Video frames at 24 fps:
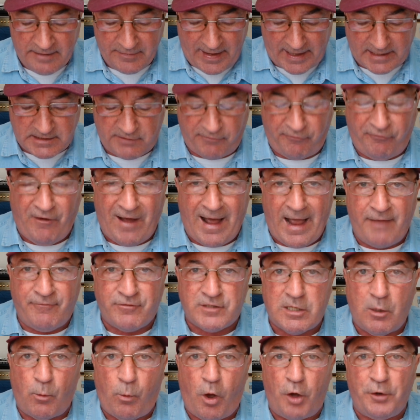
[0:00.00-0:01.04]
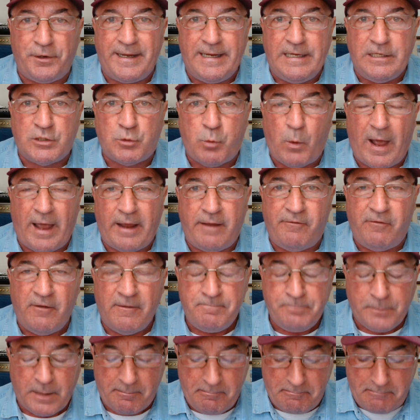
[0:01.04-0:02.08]
That's 5-1 each way,
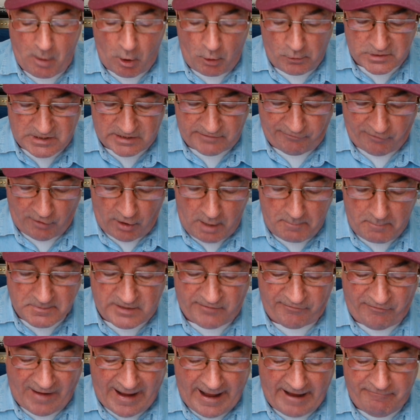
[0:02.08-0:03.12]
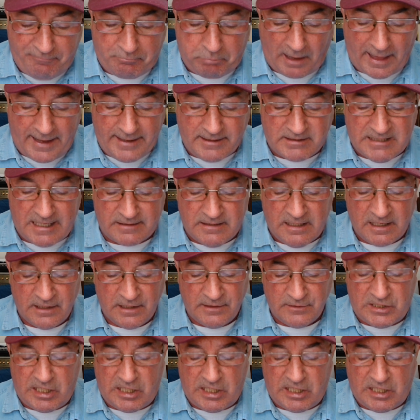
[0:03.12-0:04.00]
most firms, 5 places.